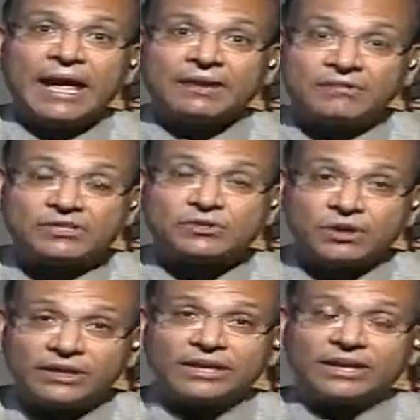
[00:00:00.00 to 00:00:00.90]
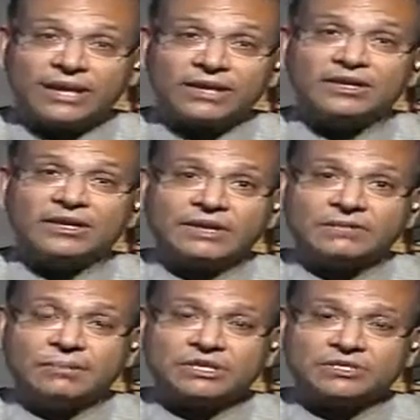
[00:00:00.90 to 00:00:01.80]
And we saw that again in the
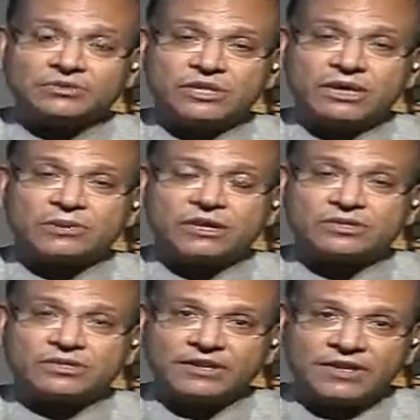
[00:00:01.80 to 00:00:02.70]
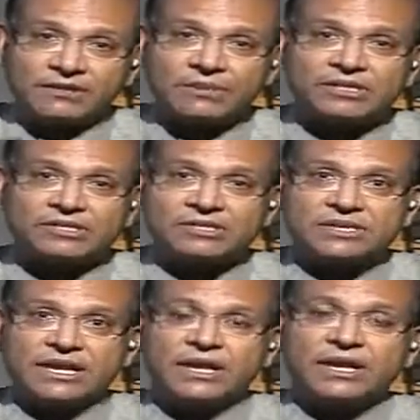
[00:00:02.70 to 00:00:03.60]
railway budget today, because the railway minister
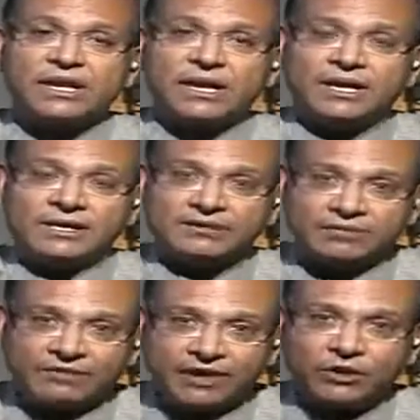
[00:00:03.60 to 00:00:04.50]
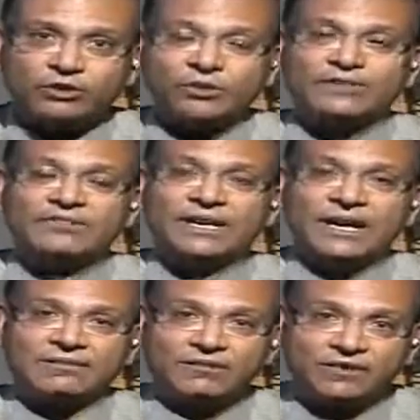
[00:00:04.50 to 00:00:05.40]
said that we will look to
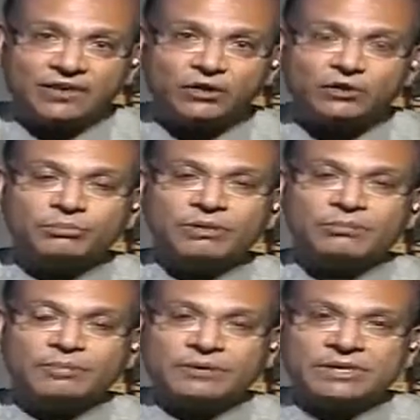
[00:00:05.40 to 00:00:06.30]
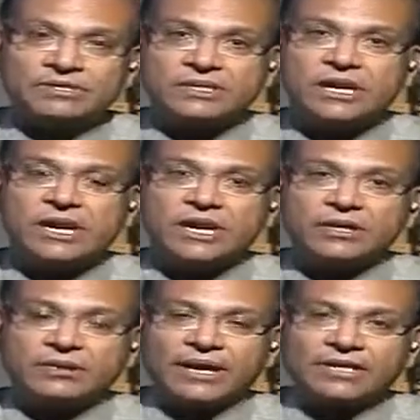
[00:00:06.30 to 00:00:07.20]
FDI, we will look to PPPs
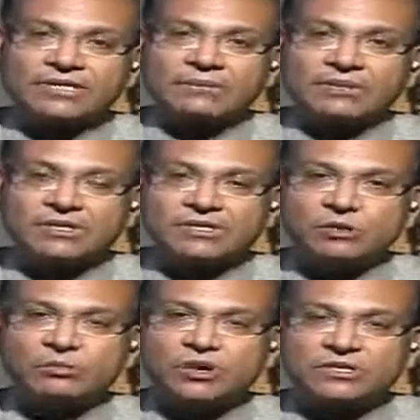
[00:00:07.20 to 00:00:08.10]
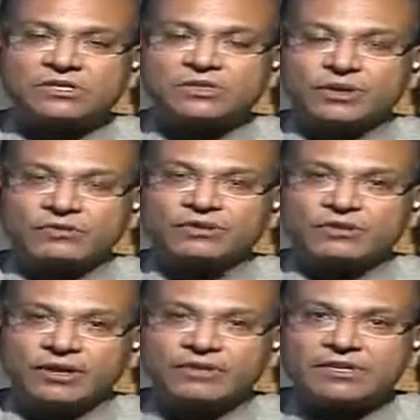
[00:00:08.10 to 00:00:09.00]
to get some of these new projects going for the
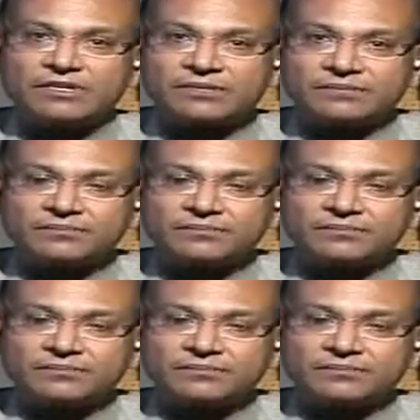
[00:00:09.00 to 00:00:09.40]
railways.